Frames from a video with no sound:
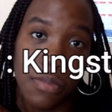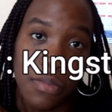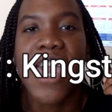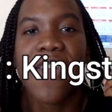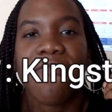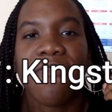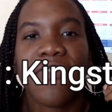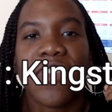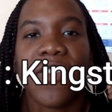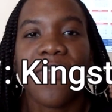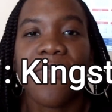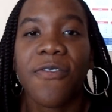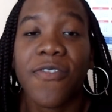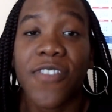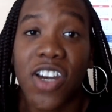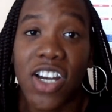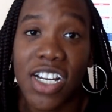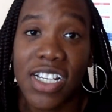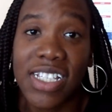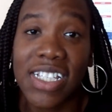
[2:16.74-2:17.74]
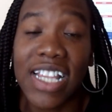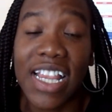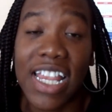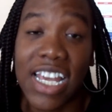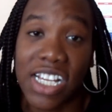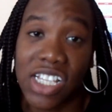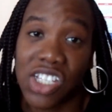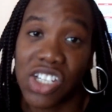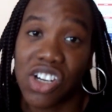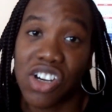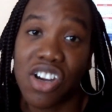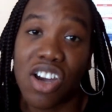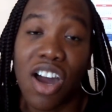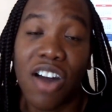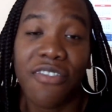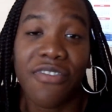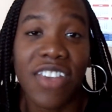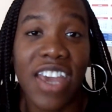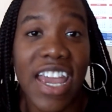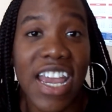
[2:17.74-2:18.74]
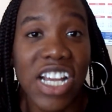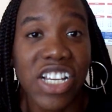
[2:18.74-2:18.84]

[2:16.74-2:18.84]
If the first letter of the